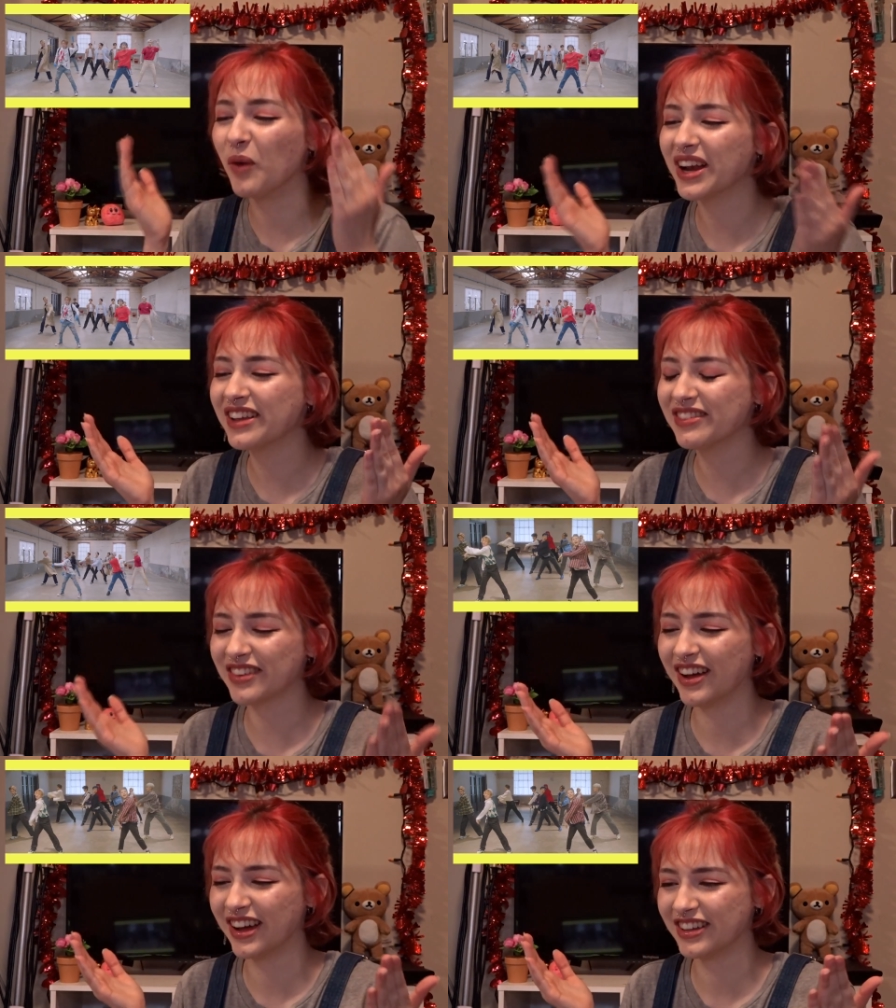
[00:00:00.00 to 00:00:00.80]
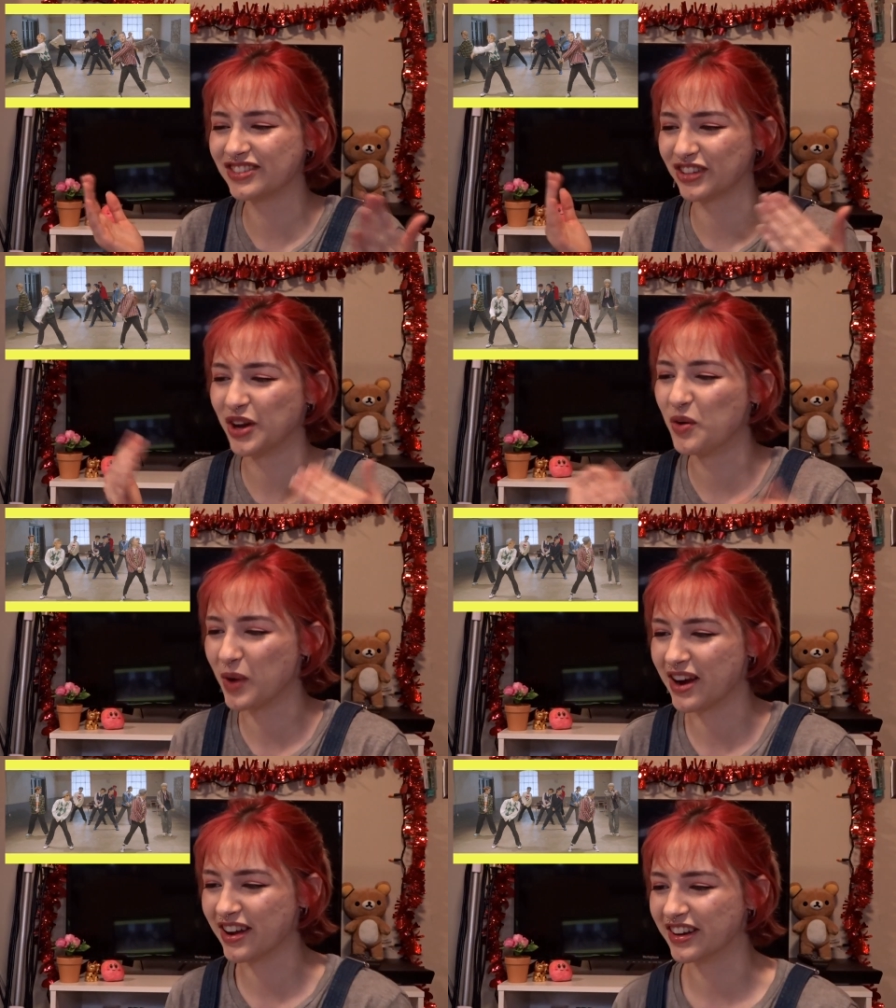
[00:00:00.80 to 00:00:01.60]
What is Jinho
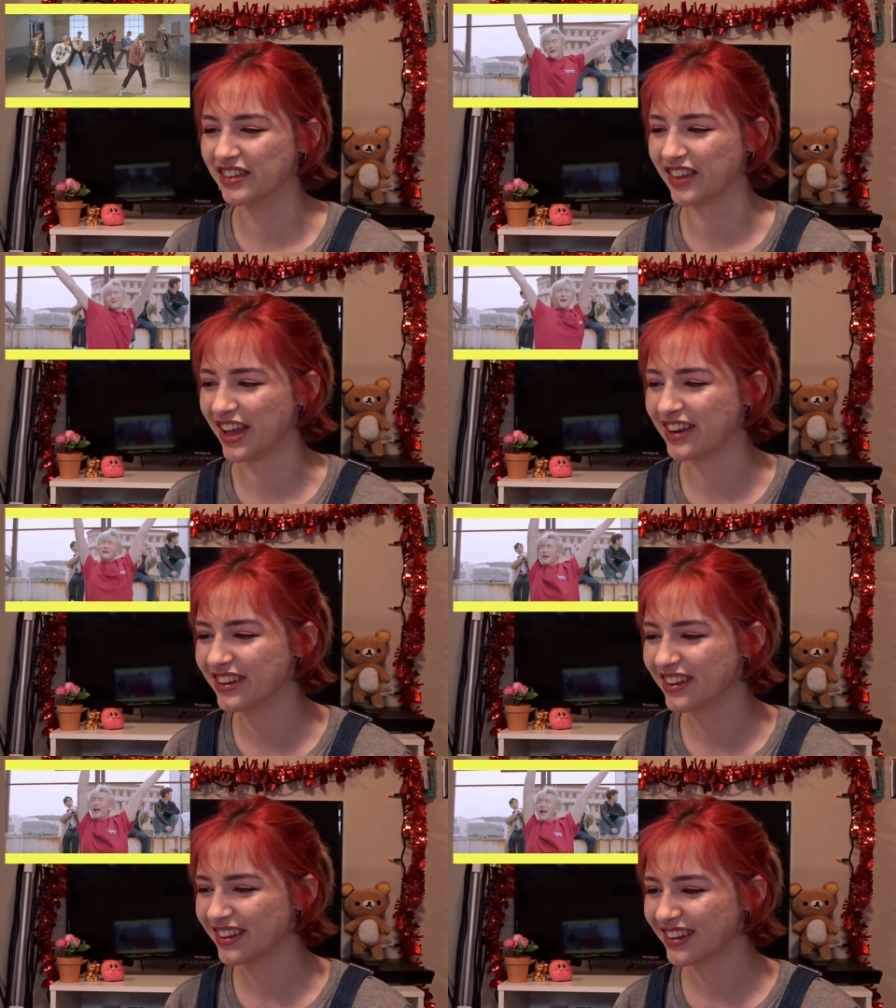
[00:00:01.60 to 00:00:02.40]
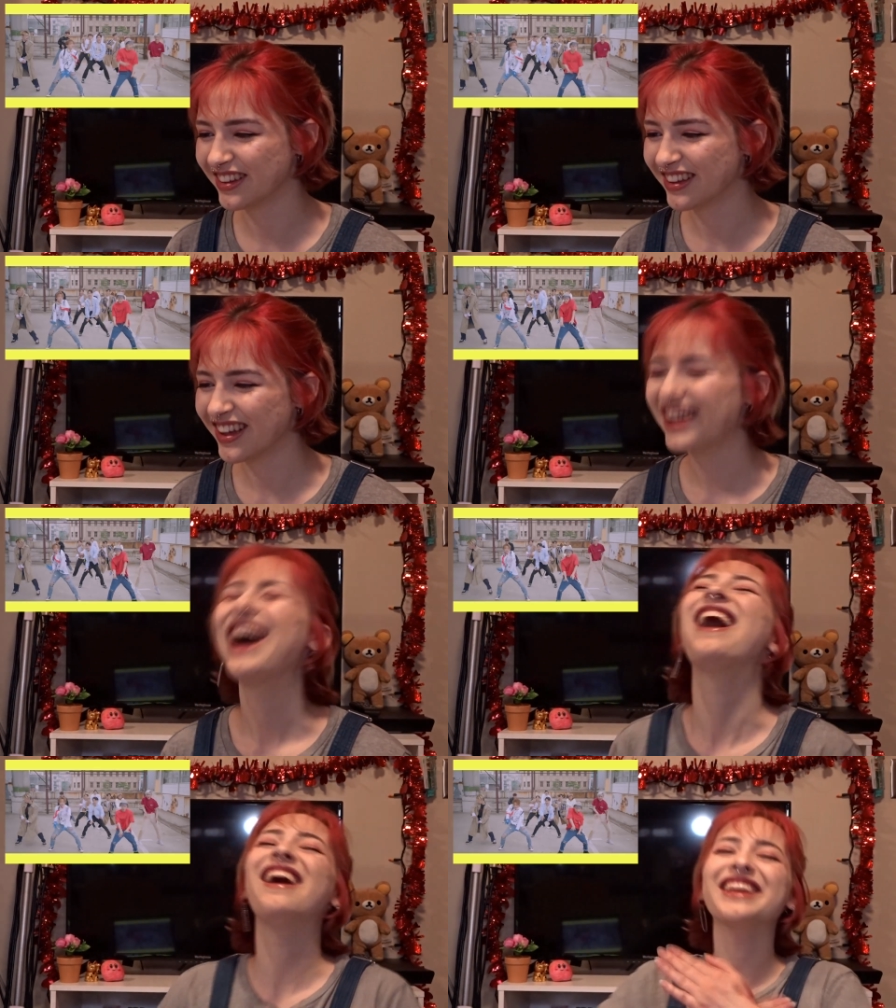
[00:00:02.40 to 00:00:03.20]
wearing on his head?
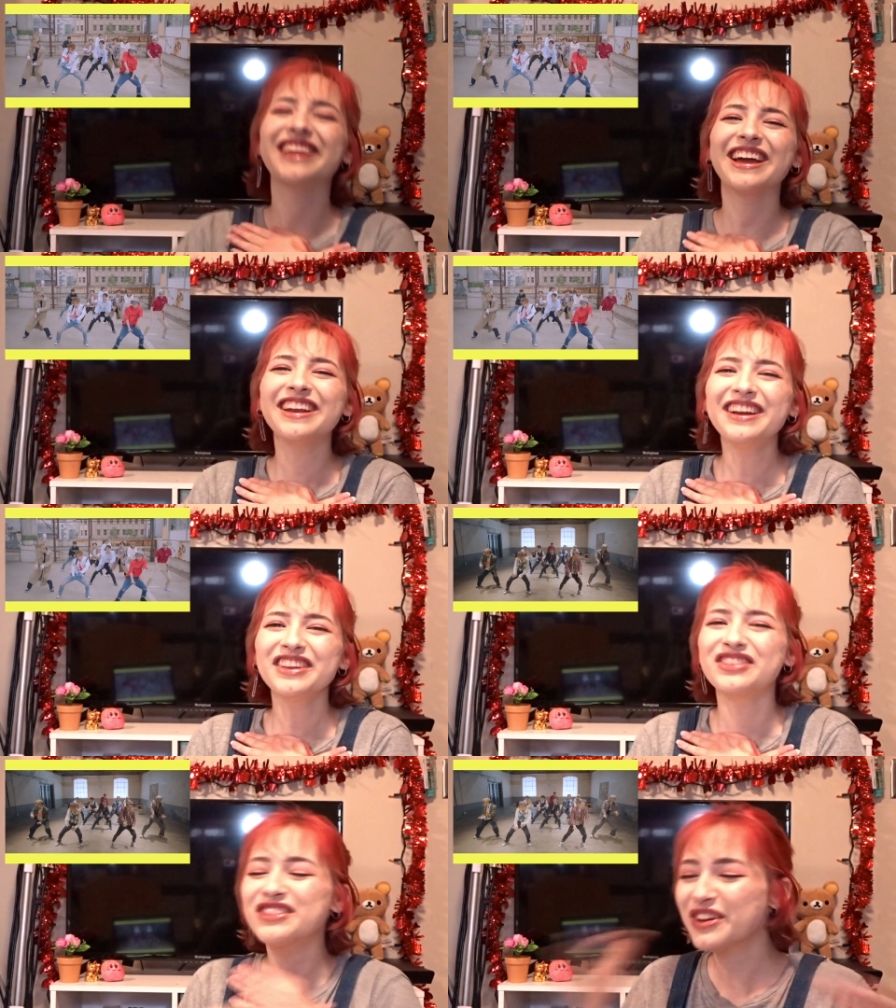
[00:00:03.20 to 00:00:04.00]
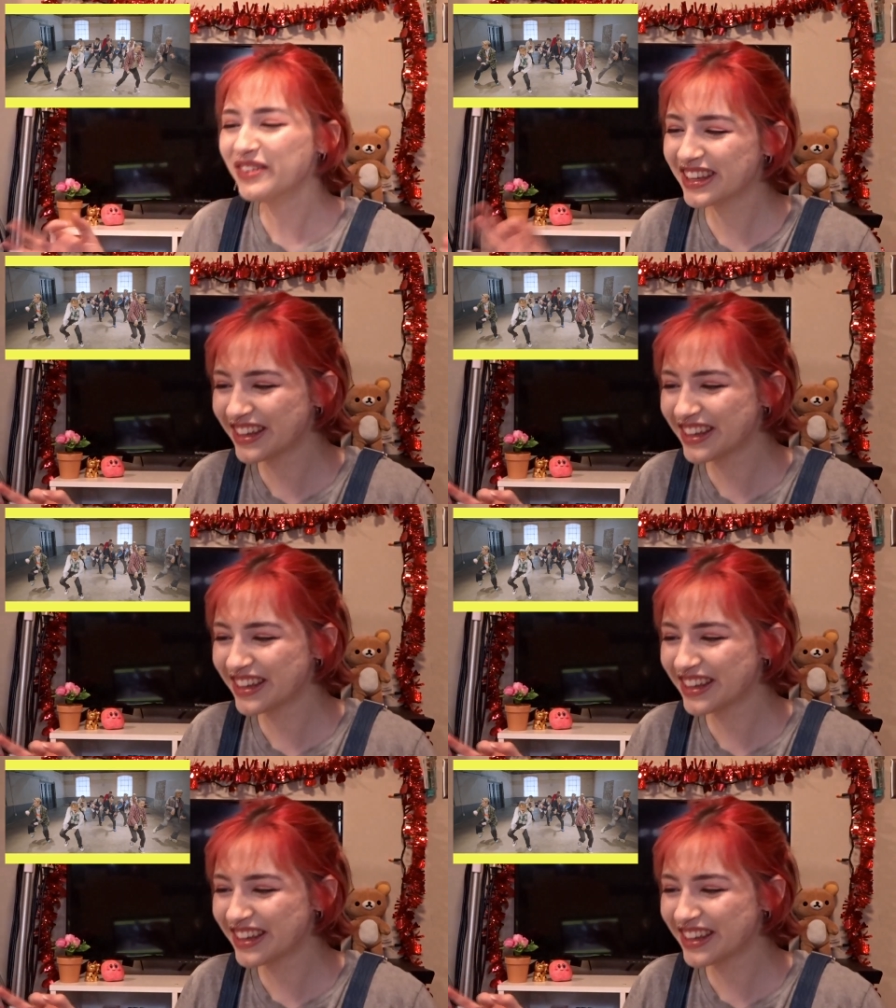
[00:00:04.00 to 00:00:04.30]
Yenon is so